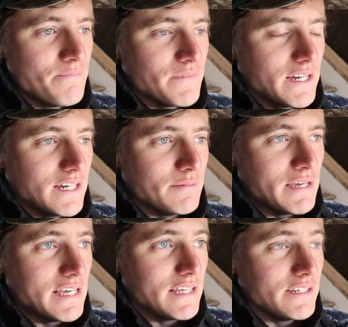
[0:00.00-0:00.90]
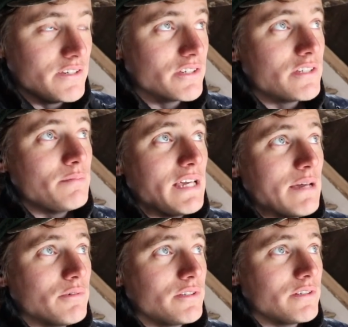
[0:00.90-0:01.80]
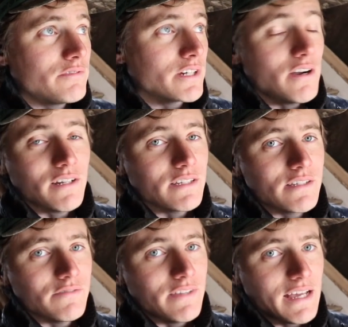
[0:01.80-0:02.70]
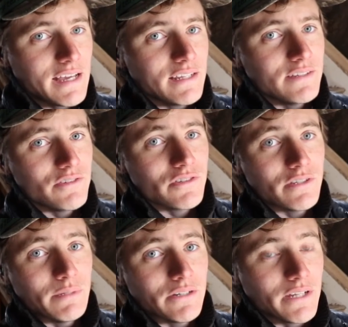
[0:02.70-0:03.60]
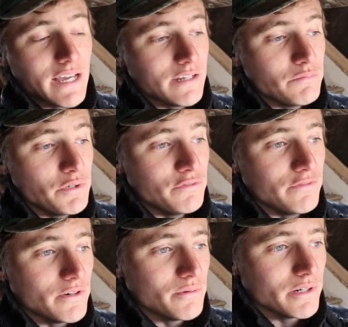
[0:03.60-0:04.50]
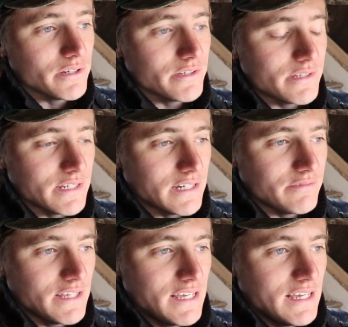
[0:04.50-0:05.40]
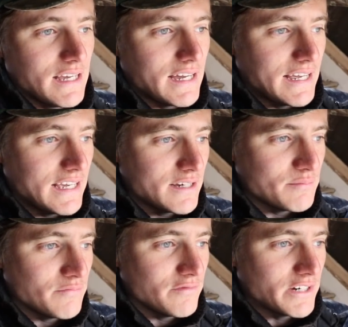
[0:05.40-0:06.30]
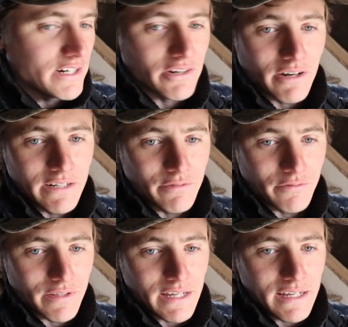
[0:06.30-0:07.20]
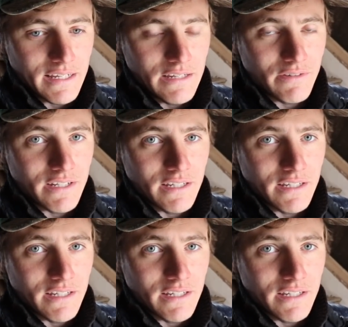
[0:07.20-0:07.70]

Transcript: And just to be able to, regardless of that, is just to be able to kind of move forward on stuff. I am very grateful for that, even